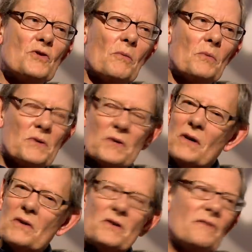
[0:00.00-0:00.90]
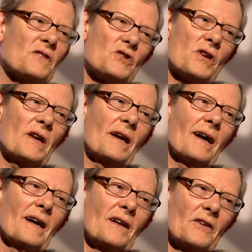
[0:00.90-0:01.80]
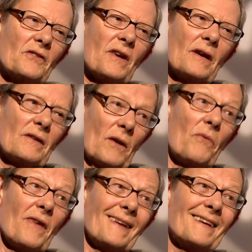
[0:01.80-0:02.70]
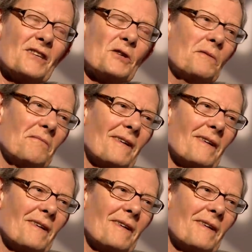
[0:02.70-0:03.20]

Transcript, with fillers: trouble with stars in Fisher King, I hmm. understand. Don't think, did you?